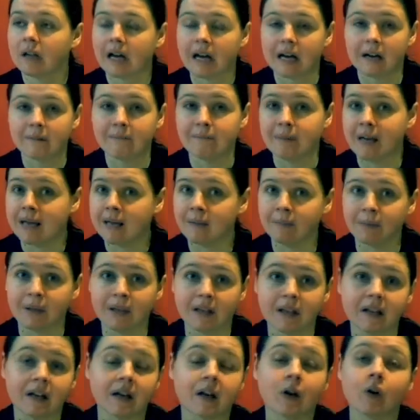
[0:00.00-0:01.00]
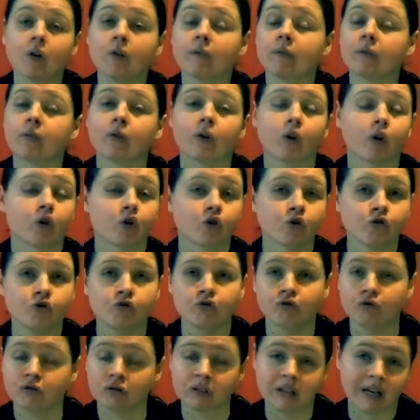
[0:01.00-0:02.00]
maybe over a
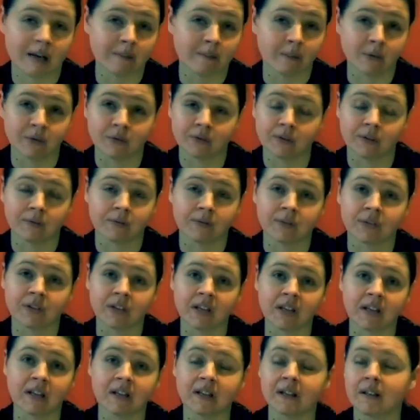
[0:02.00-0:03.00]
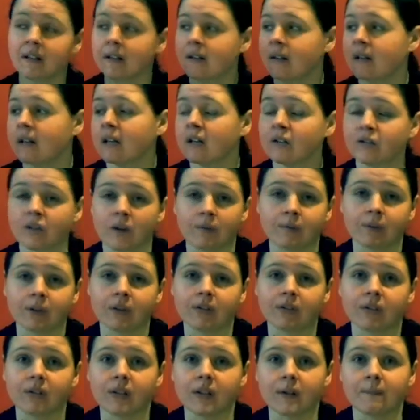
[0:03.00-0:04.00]
hundred I must have seen. Because
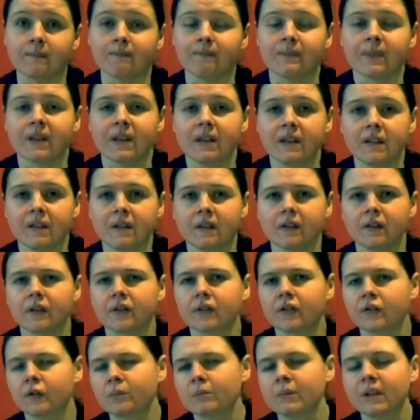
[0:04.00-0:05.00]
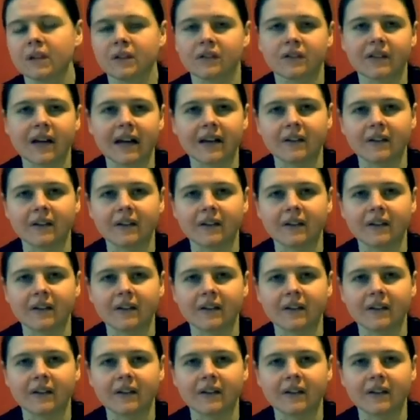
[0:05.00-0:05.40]
obviously, some of the sites